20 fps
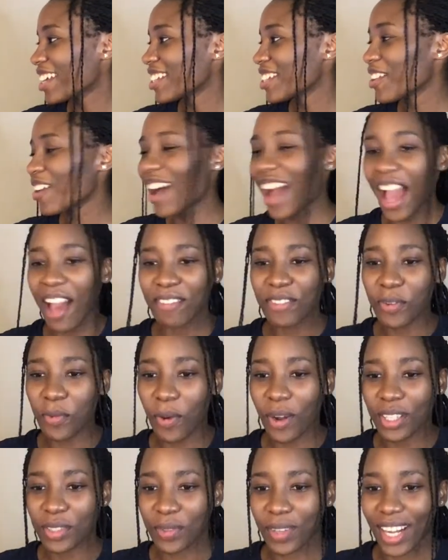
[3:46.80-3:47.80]
know, I have to
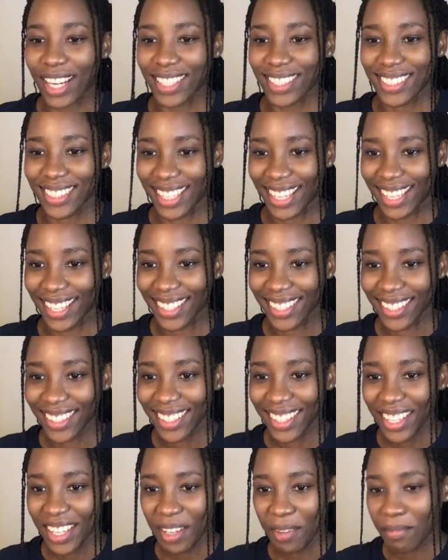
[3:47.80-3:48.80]
watch what I say.
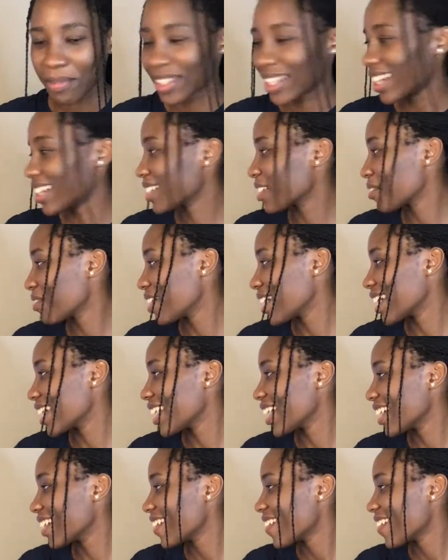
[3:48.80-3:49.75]
Because if I